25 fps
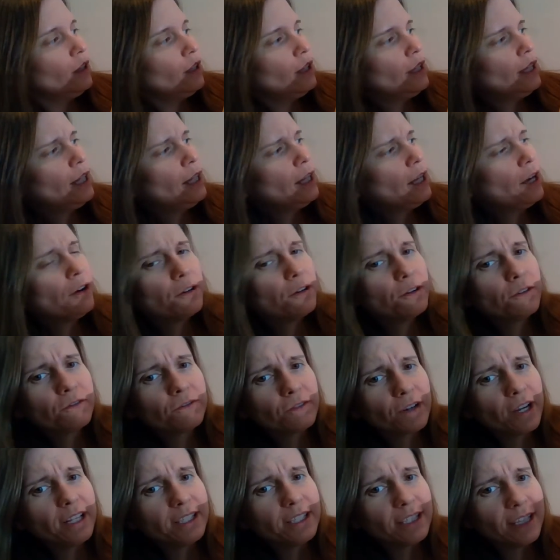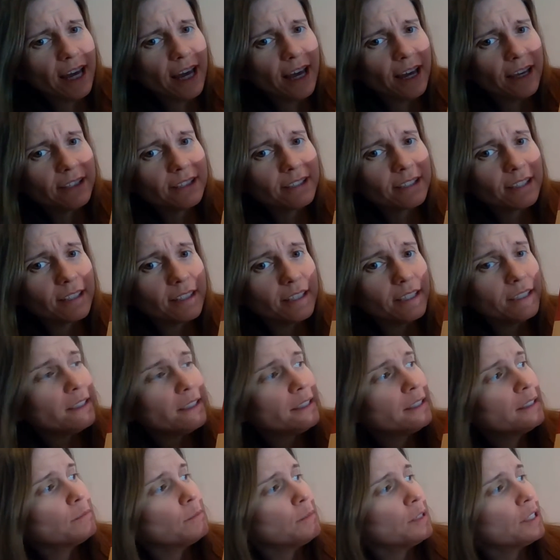Hello, front desk. This
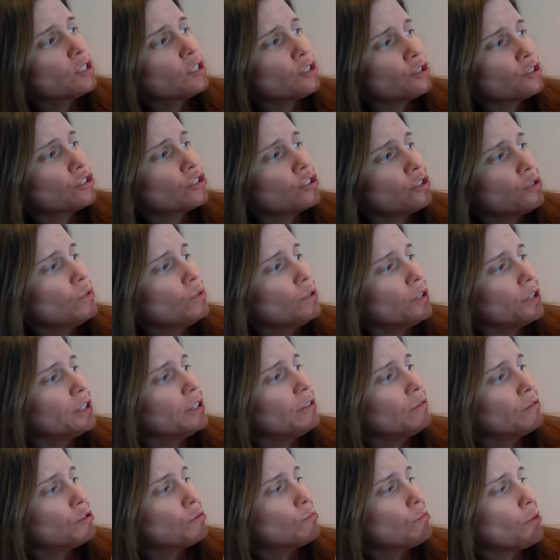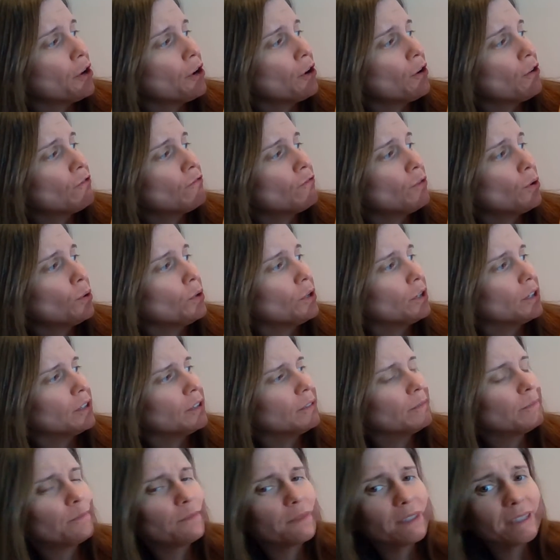is Mr. Snore in room
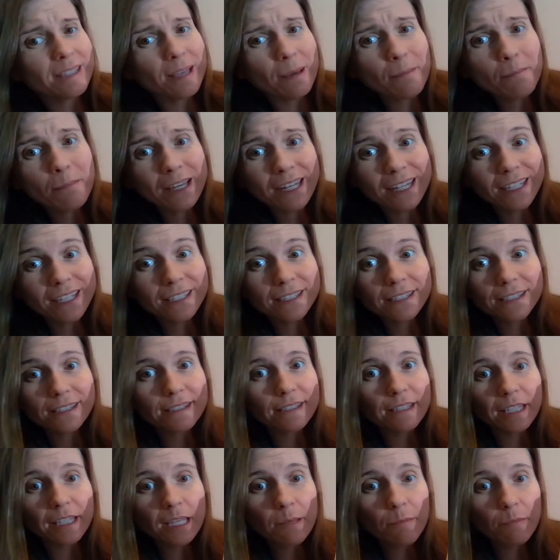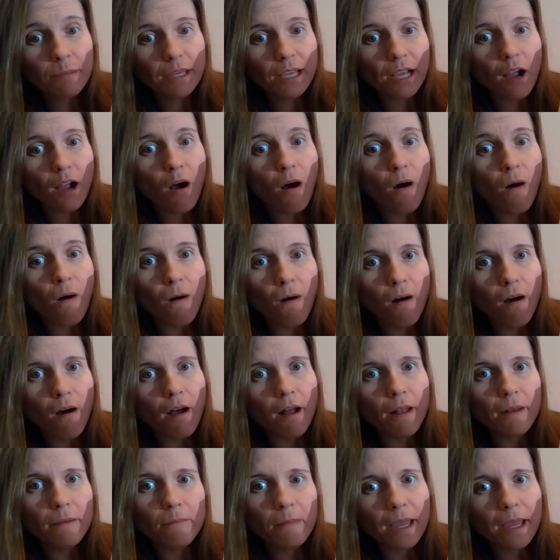104. Somebody's sleeping
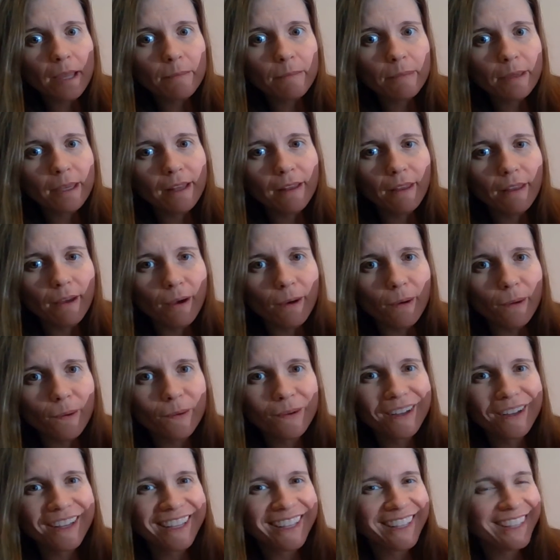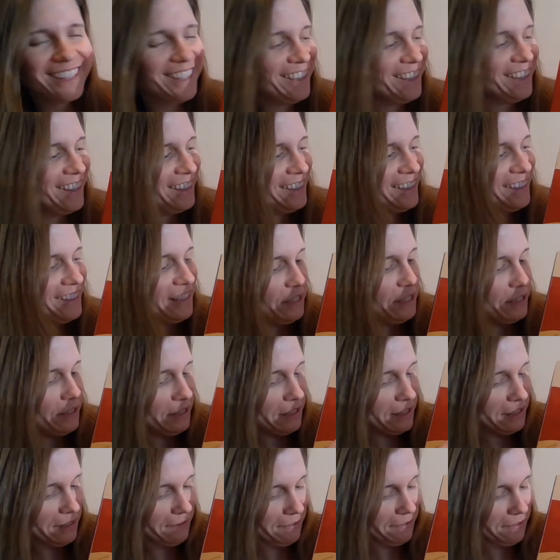on my pillow.
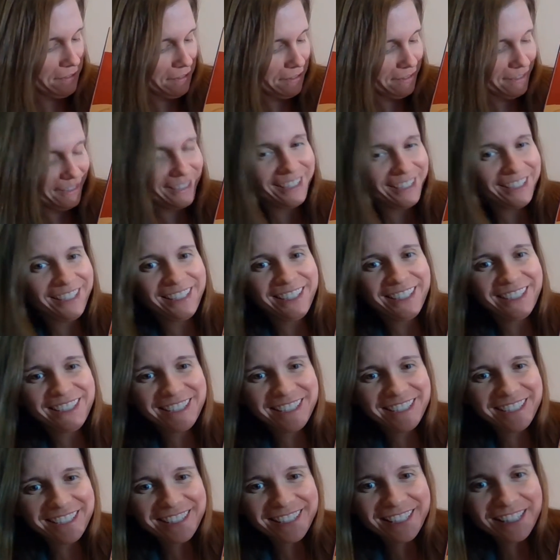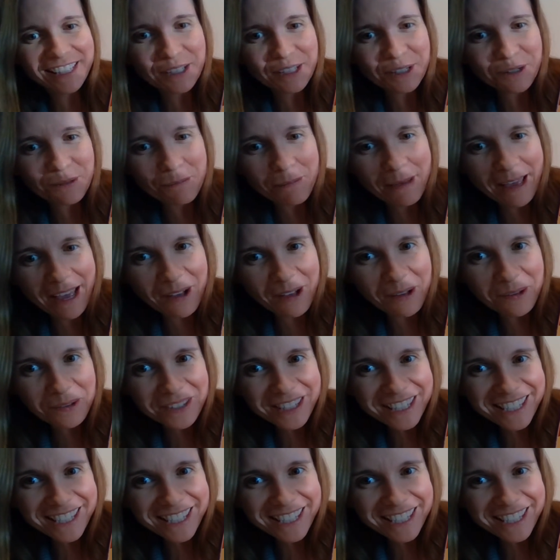Look, it's a little mouse.